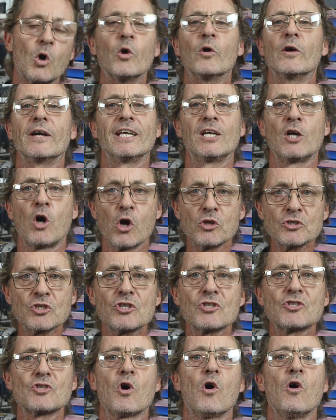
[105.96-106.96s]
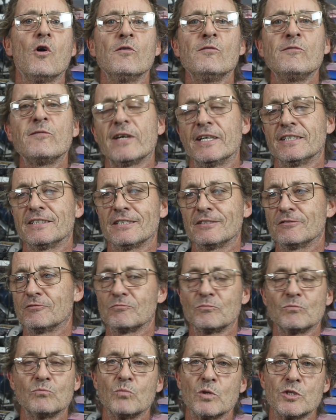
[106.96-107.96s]
already conscious of and
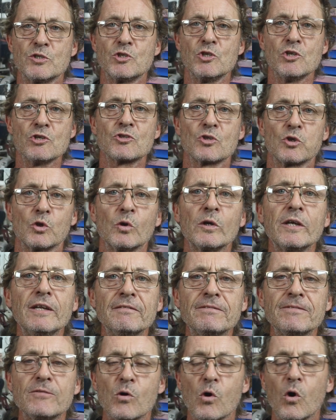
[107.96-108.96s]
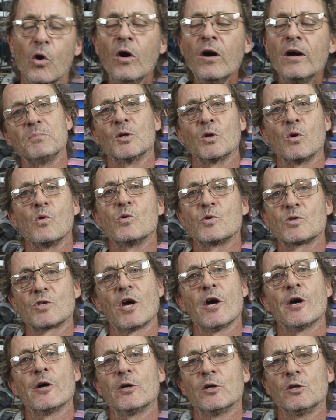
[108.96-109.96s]
was used to looking for, but
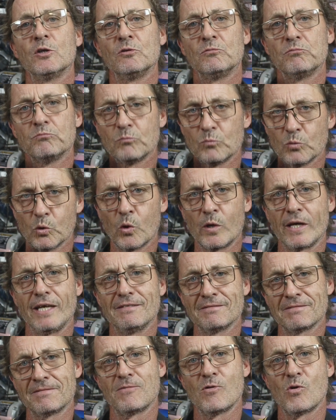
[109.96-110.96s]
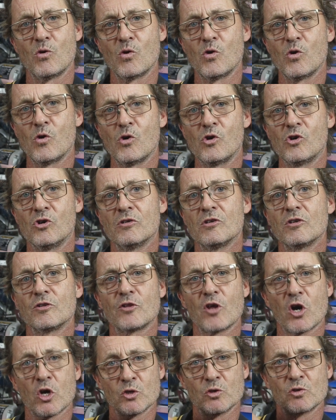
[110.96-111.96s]
also looking for
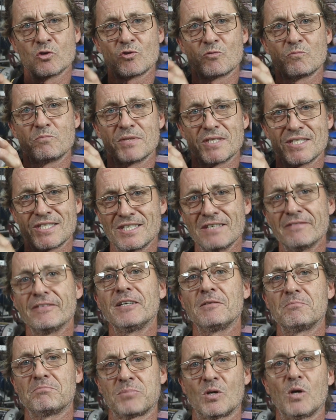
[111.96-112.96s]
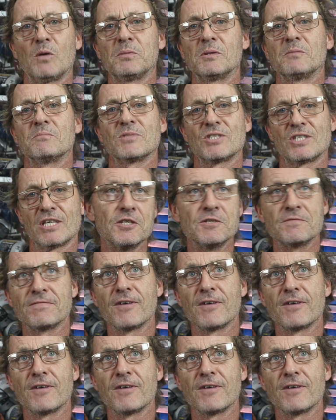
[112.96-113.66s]
those specific problems. These